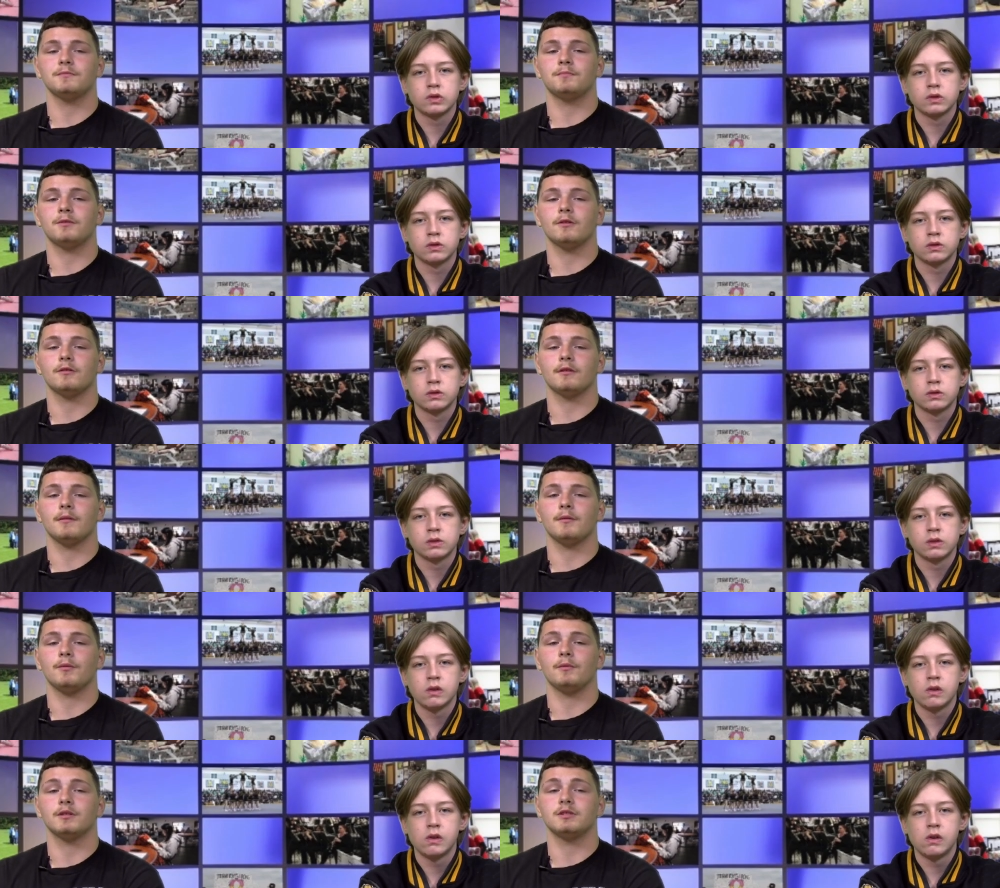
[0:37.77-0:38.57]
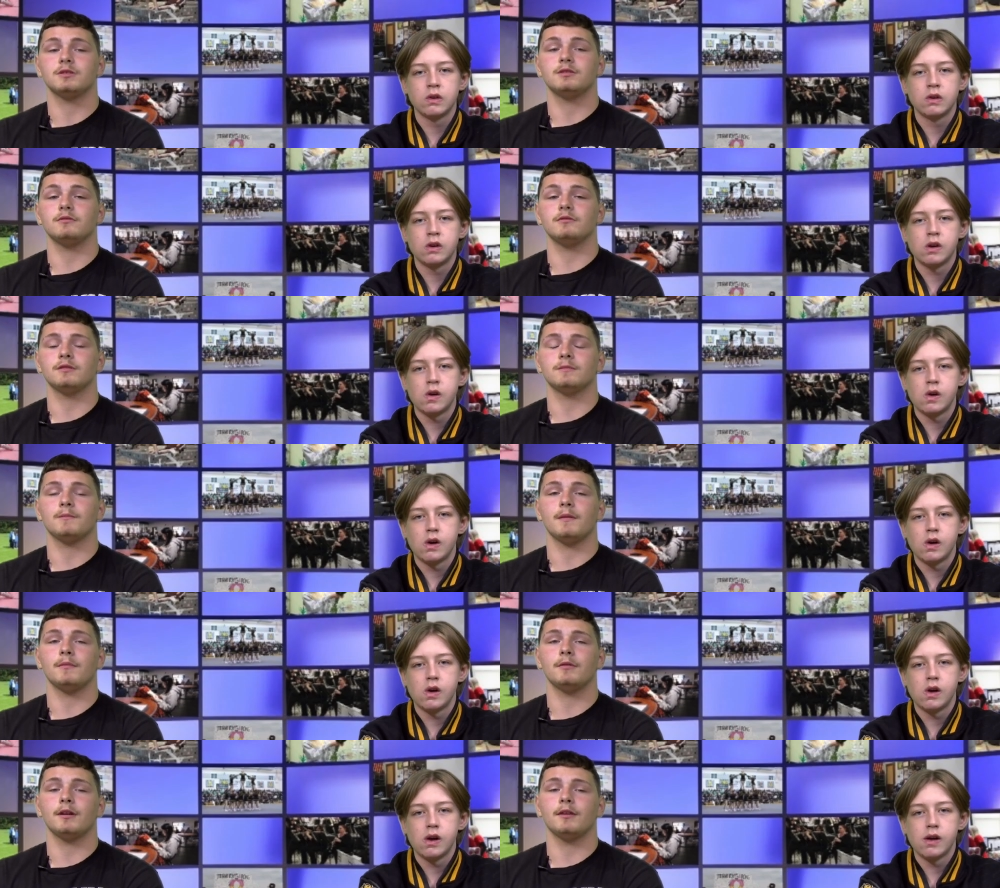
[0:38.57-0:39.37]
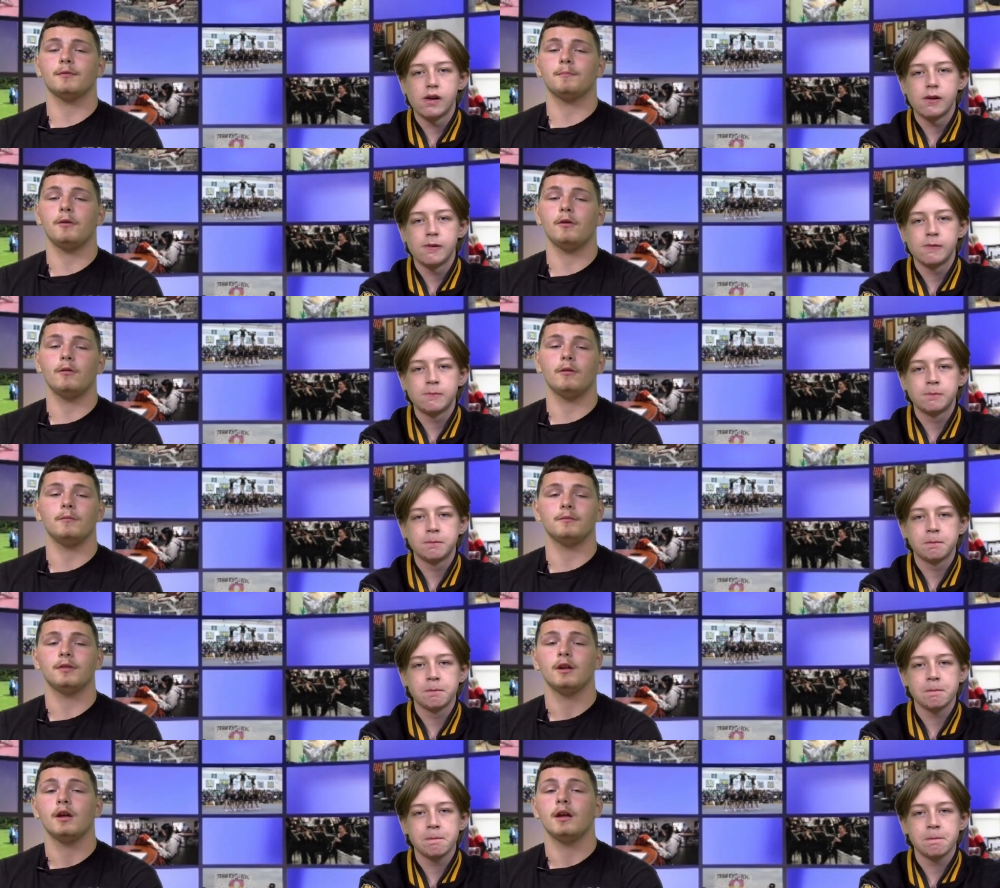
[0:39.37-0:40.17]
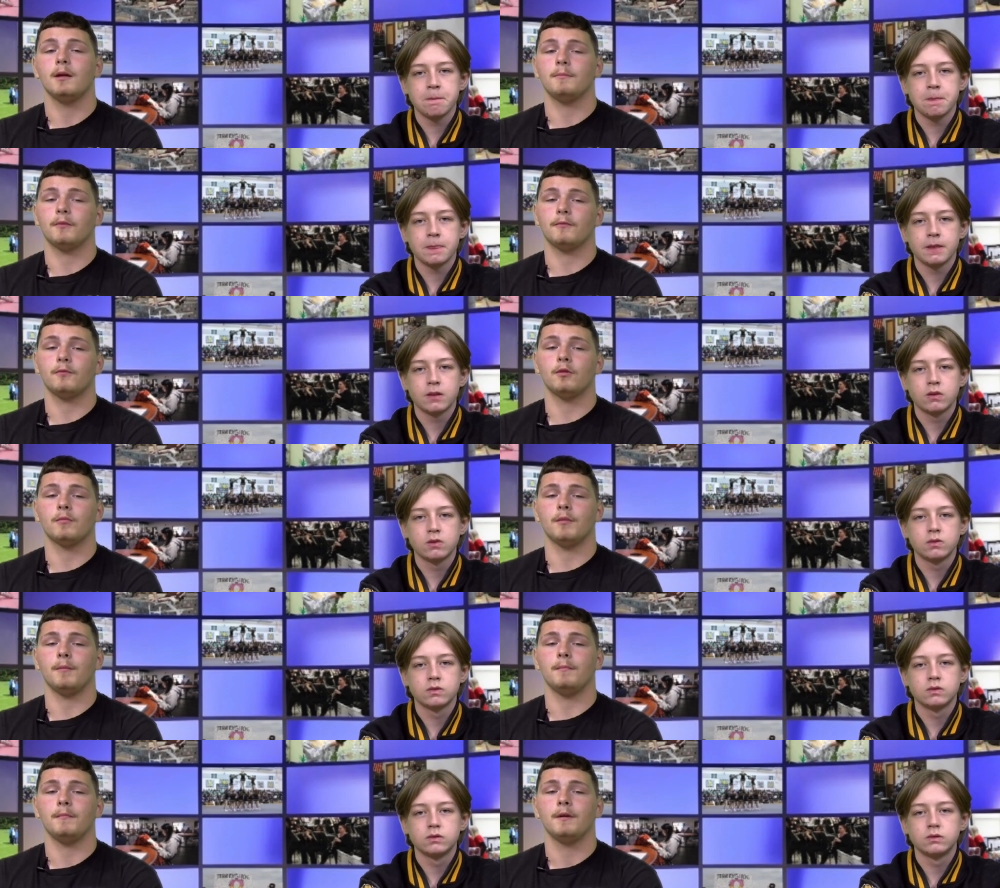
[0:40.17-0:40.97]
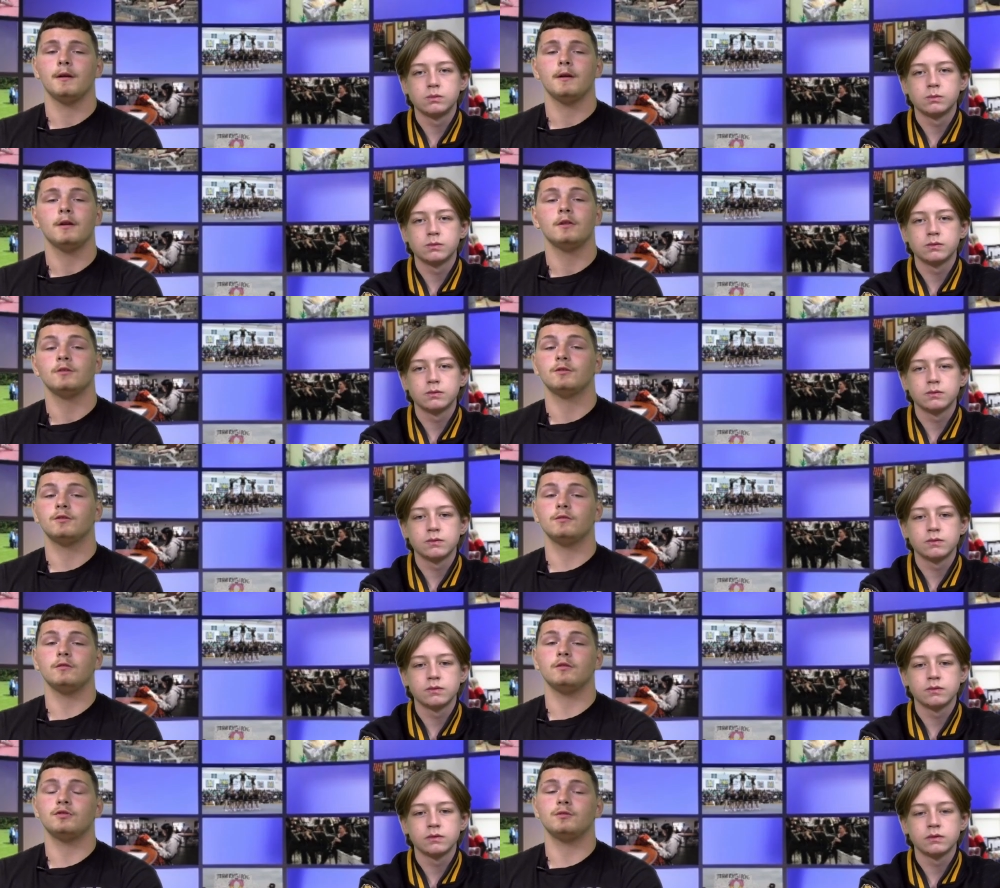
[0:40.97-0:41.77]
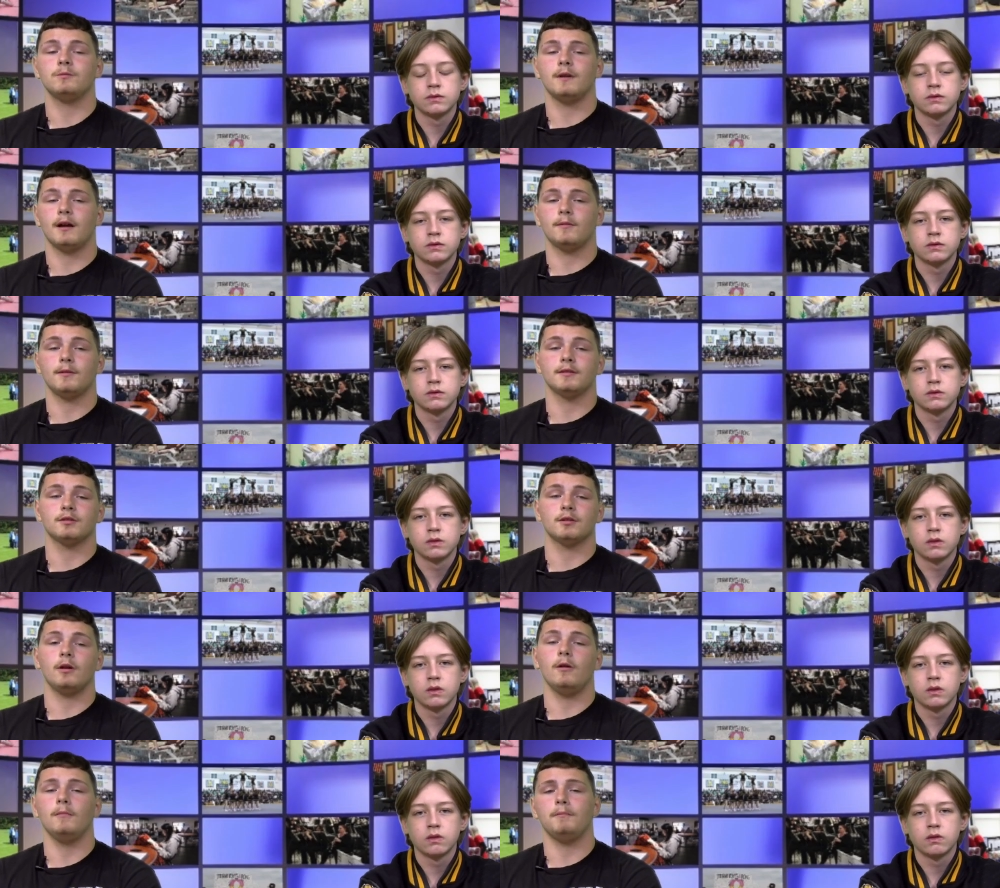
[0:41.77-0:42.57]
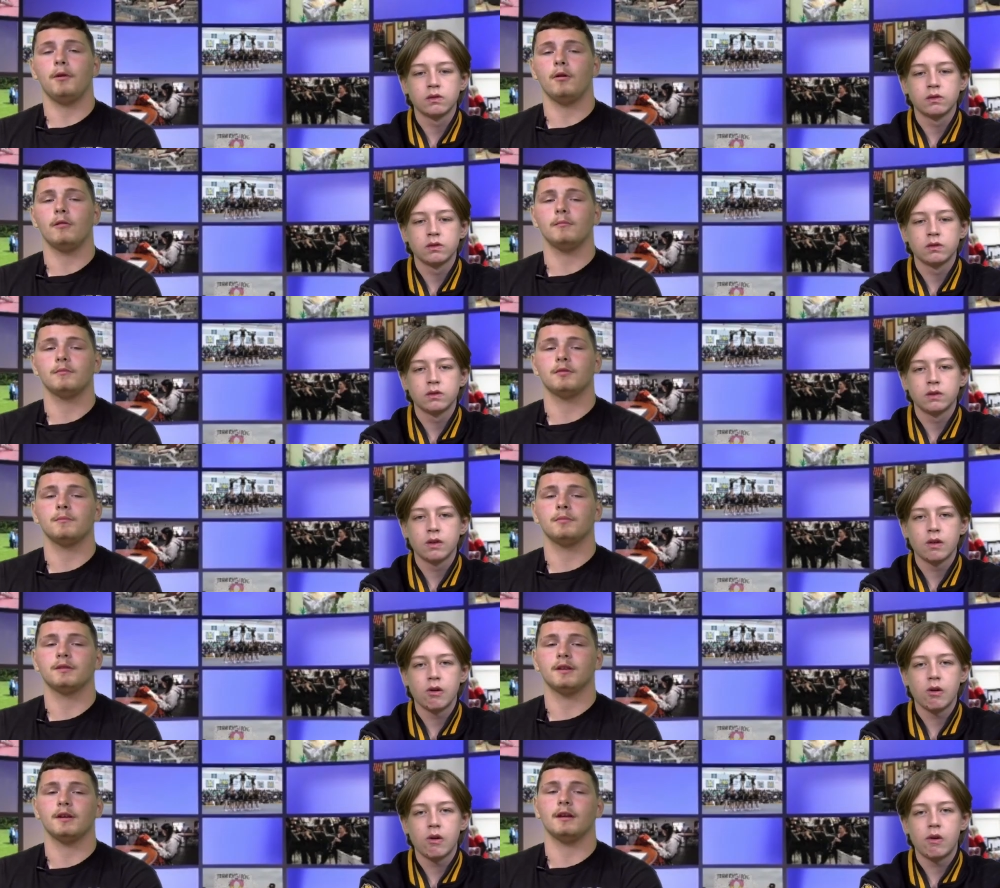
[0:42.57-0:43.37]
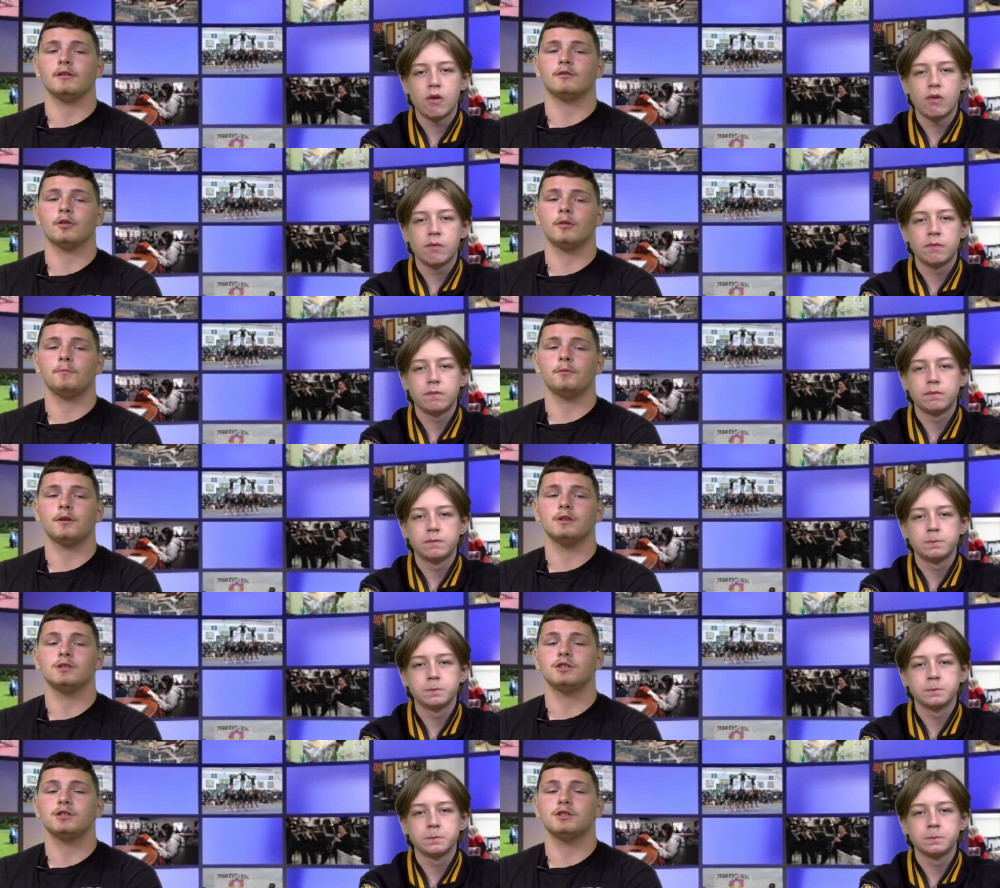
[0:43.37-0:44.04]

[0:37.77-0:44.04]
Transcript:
Speaker 1: program in which students memorize poems and perform them. Students do not write their own poems, but they interpret and